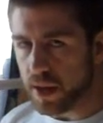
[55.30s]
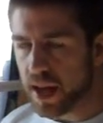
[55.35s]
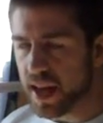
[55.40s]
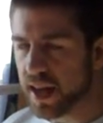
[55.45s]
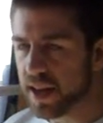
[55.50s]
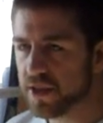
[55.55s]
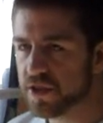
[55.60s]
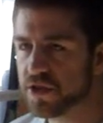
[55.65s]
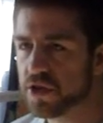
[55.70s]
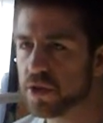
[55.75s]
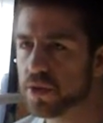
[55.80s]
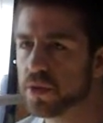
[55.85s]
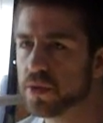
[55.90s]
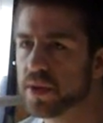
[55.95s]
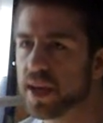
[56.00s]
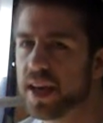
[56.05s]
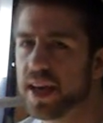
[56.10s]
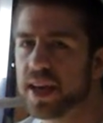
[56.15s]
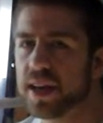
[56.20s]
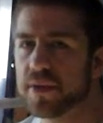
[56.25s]
as
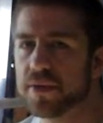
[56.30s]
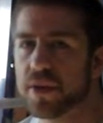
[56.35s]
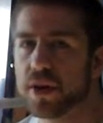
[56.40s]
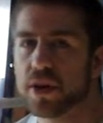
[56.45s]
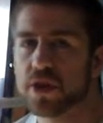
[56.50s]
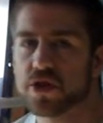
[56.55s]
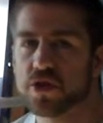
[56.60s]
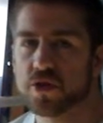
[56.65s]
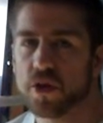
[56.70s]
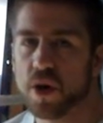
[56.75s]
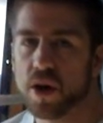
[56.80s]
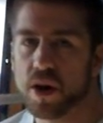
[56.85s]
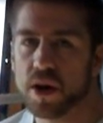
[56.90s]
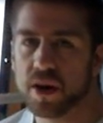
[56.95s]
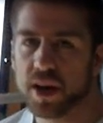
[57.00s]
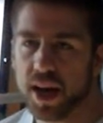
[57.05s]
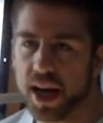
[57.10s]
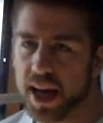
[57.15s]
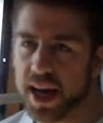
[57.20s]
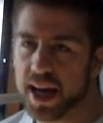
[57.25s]
you get very
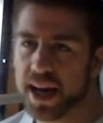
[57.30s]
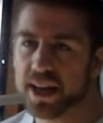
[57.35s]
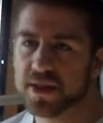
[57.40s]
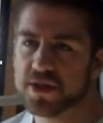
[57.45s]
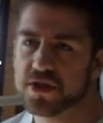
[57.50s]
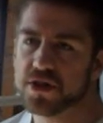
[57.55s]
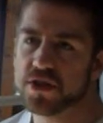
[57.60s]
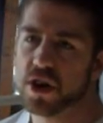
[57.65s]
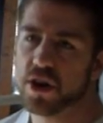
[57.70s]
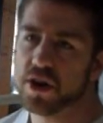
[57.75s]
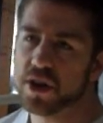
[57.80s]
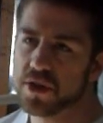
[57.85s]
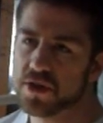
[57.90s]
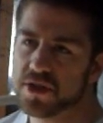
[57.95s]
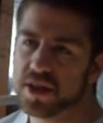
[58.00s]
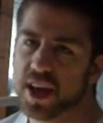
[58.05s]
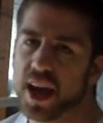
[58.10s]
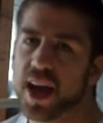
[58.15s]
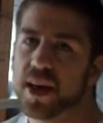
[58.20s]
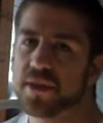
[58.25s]
strong and start
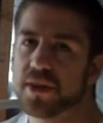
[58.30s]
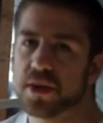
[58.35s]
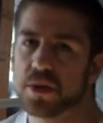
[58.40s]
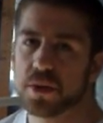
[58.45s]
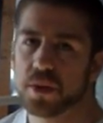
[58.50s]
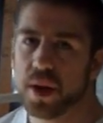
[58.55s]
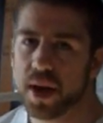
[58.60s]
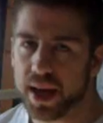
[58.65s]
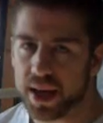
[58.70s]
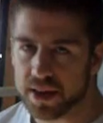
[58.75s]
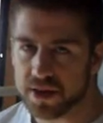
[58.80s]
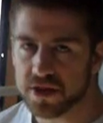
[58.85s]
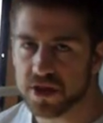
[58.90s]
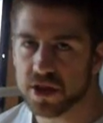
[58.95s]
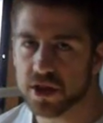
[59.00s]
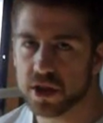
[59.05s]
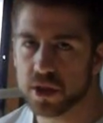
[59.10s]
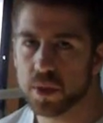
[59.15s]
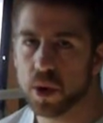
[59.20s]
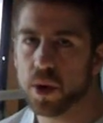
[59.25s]
using heavier weights.
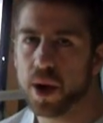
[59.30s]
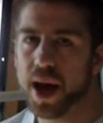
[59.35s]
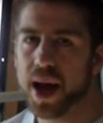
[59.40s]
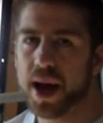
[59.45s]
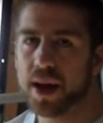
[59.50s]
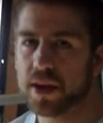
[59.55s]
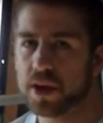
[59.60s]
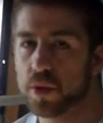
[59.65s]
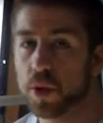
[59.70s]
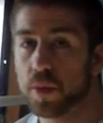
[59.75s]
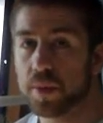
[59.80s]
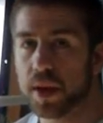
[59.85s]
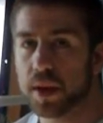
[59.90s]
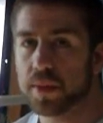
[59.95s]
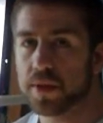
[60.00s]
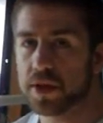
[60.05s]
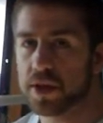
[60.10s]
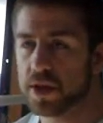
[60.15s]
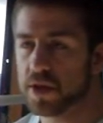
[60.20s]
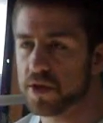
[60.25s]
You won't be
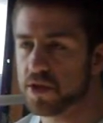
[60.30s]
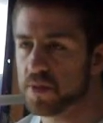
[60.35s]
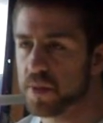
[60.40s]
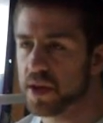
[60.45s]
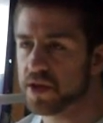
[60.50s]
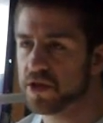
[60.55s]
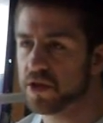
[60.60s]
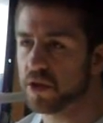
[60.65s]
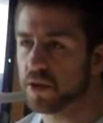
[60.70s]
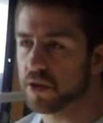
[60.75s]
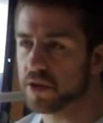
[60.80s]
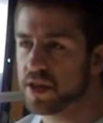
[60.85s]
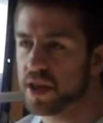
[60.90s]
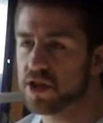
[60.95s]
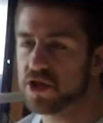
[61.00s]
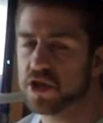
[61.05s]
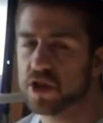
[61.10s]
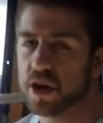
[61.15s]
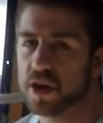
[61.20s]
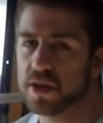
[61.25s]
able to use muscular
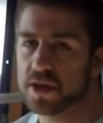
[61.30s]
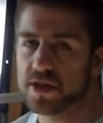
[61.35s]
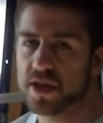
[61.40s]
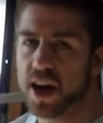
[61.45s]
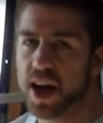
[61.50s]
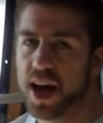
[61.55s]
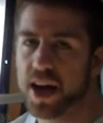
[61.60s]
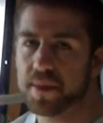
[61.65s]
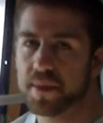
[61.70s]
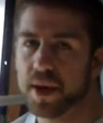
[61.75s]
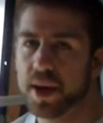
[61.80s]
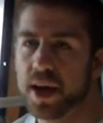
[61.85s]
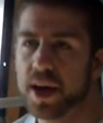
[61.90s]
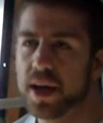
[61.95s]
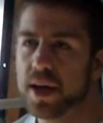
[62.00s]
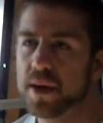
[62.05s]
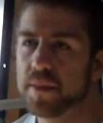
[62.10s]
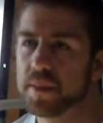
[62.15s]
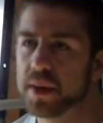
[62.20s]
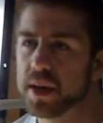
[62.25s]
tension all the time
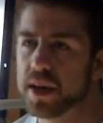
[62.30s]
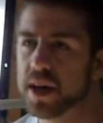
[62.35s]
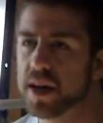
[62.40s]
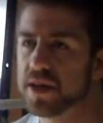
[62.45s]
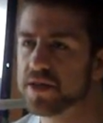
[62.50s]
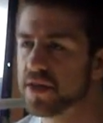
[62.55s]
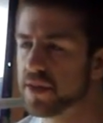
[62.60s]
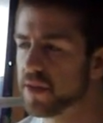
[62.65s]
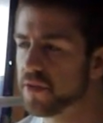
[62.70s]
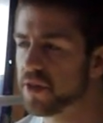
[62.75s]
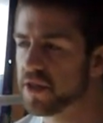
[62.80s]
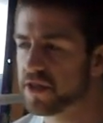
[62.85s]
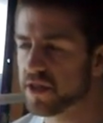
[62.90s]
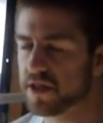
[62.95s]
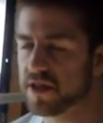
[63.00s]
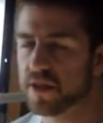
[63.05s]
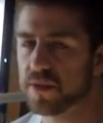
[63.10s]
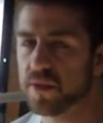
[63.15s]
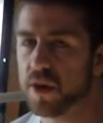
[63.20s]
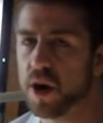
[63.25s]
because of the
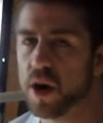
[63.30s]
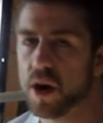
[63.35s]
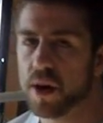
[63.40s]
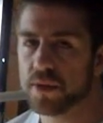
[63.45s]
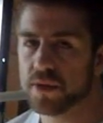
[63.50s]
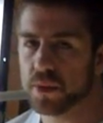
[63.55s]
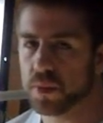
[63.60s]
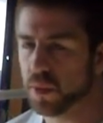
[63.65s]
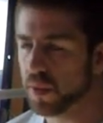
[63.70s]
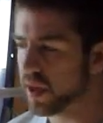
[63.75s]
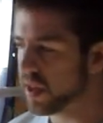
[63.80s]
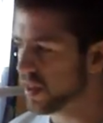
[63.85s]
physics involved